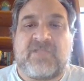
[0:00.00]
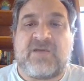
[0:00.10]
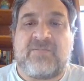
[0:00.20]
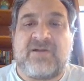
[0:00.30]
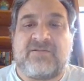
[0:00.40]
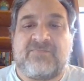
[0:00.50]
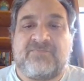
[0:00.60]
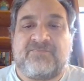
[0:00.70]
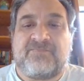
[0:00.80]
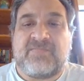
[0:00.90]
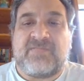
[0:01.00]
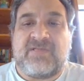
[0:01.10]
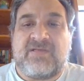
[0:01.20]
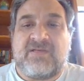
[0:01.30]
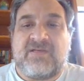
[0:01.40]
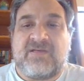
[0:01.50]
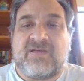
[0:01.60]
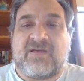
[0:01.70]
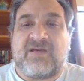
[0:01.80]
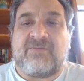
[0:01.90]
Come on.
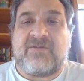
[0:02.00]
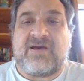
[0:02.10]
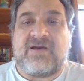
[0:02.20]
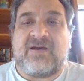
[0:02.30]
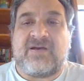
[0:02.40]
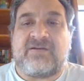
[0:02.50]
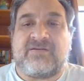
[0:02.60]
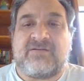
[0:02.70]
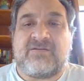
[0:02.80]
Come on.